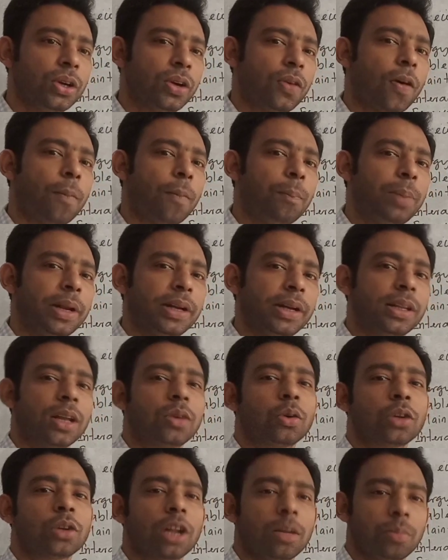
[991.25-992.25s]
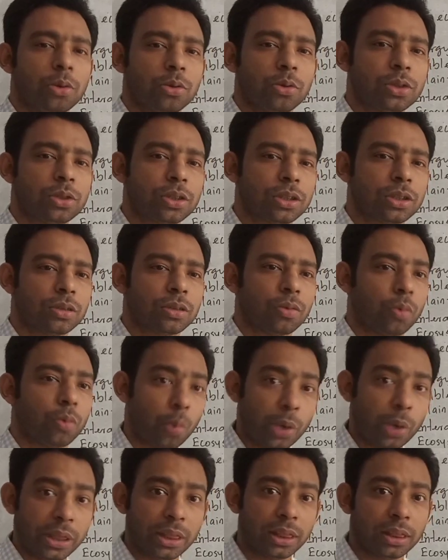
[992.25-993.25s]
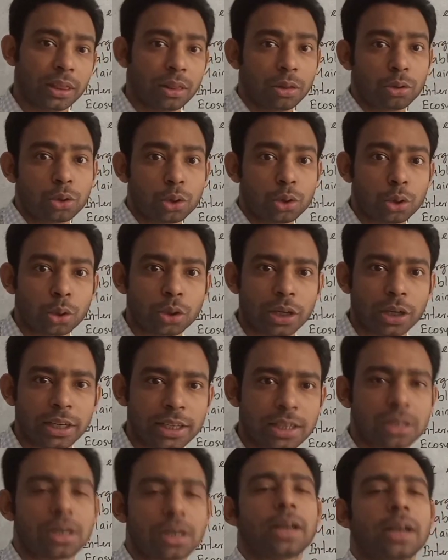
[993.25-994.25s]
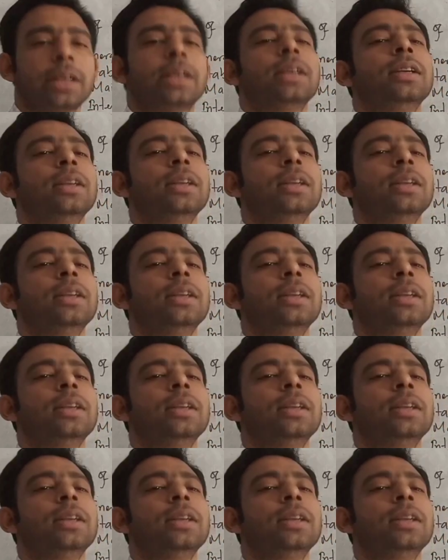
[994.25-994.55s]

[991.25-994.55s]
complete the total books with total study.